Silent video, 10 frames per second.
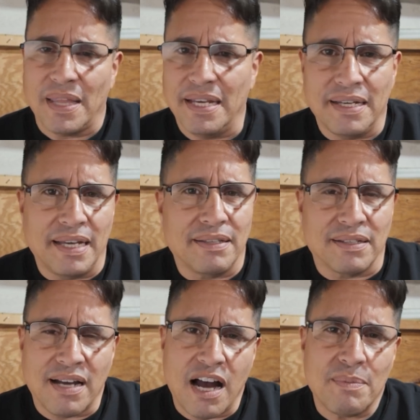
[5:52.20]
in
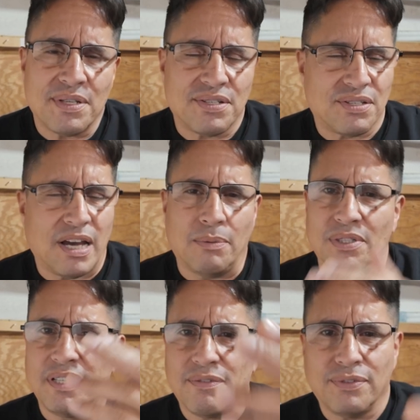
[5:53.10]
the comments. I
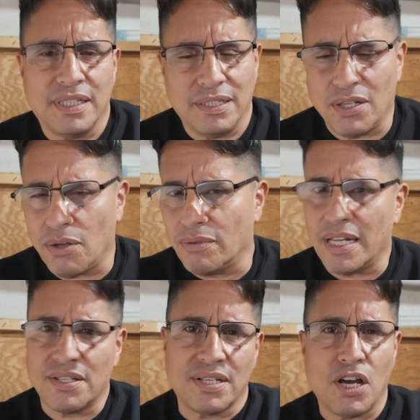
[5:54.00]
would definitely,
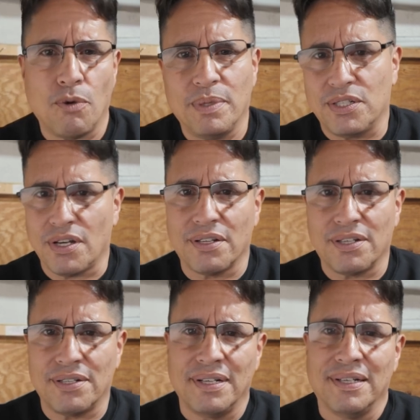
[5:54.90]
let's help each
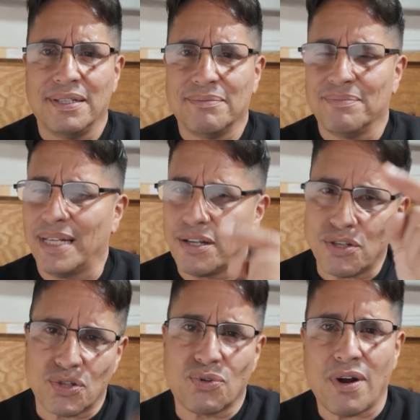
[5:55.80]
other. I'll
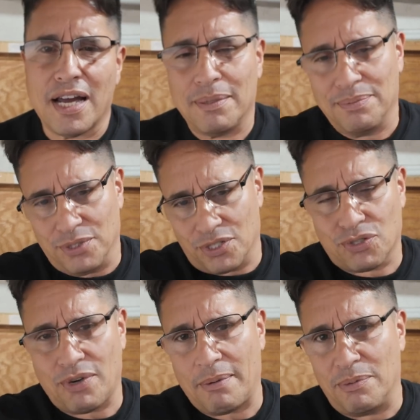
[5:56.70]
subscribe. You
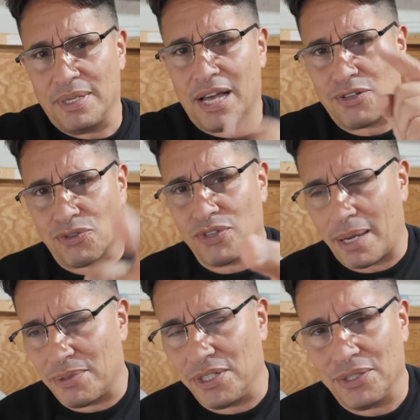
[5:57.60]
subscribe to me. I'll
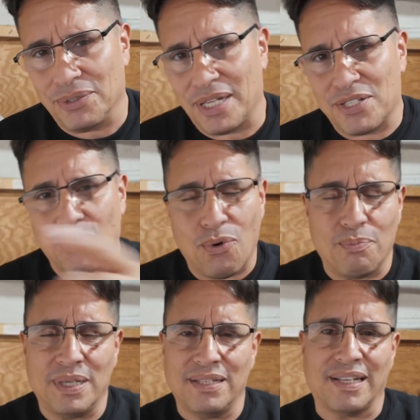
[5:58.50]
subscribe to you. Let's all
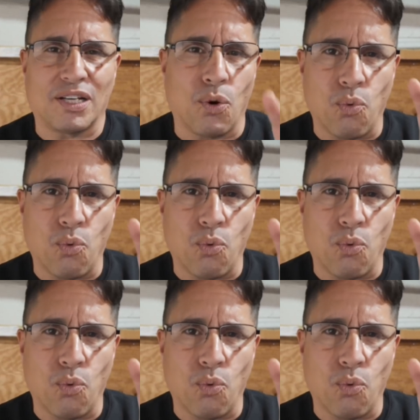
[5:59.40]
be like a